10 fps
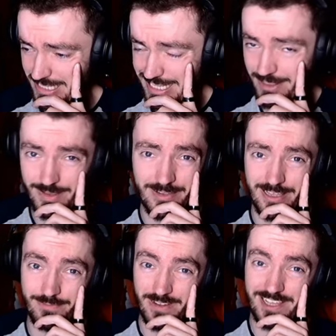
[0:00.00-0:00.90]
let's
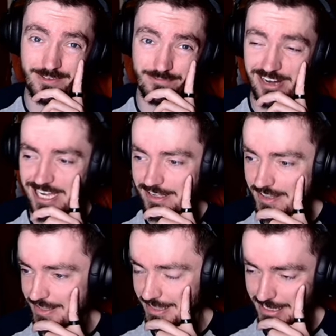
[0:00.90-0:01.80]
let's face it,
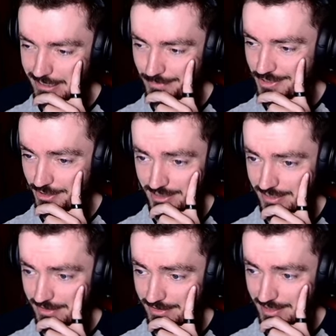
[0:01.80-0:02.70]
rags. They're going to be just the,
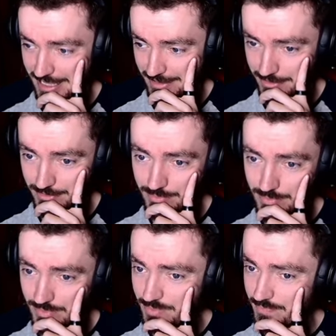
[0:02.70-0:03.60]
the standard
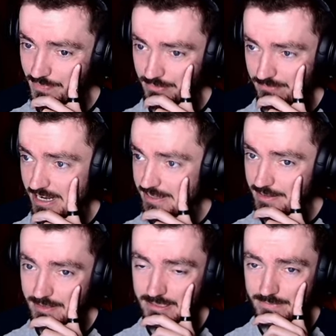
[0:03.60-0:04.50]

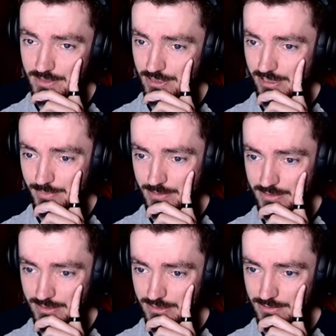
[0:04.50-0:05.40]
rates of the ship.
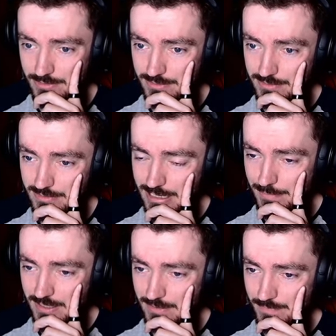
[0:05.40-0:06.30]
So
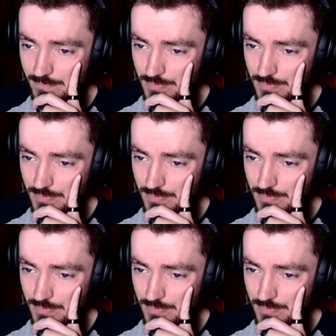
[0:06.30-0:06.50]
captain,